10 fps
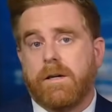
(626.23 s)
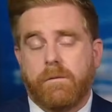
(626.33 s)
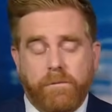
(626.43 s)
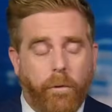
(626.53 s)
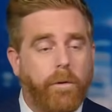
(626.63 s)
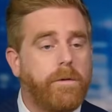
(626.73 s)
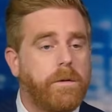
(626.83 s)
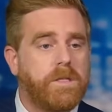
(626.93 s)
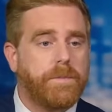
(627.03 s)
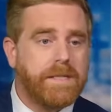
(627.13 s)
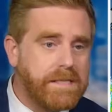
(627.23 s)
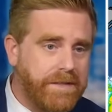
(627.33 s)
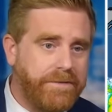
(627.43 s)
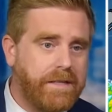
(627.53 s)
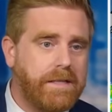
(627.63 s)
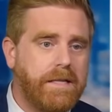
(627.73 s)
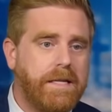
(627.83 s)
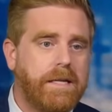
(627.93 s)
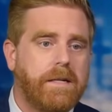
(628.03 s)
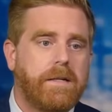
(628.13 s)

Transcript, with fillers: for specifically